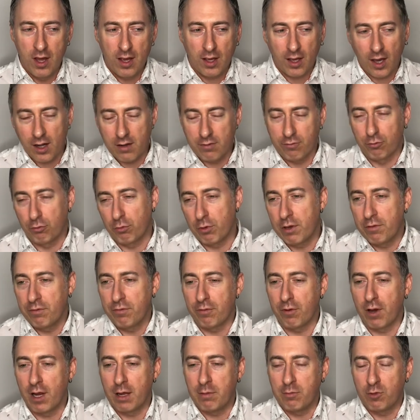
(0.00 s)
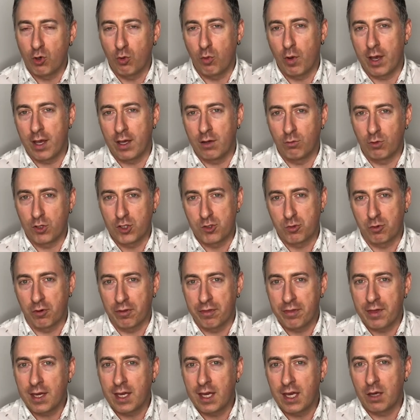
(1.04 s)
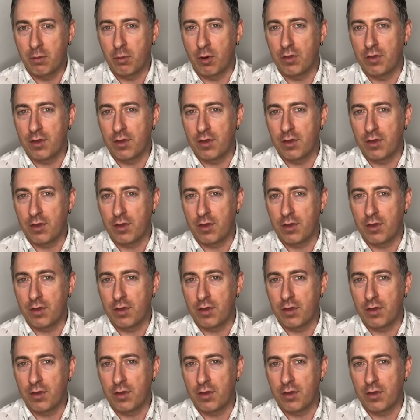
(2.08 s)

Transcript: kind of reframe the way in which we're thinking about